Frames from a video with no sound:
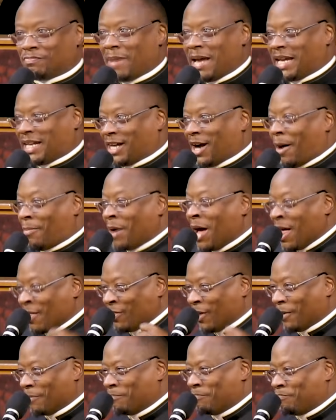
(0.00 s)
make
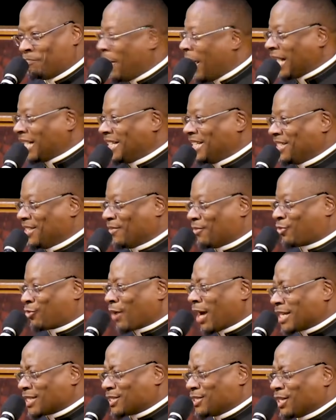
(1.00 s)
up the body of
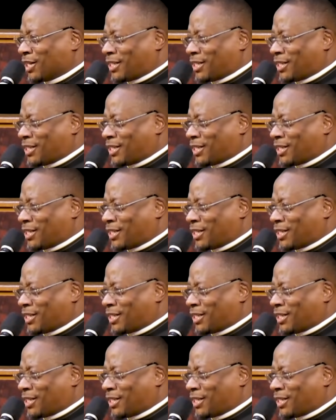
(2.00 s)
Christ.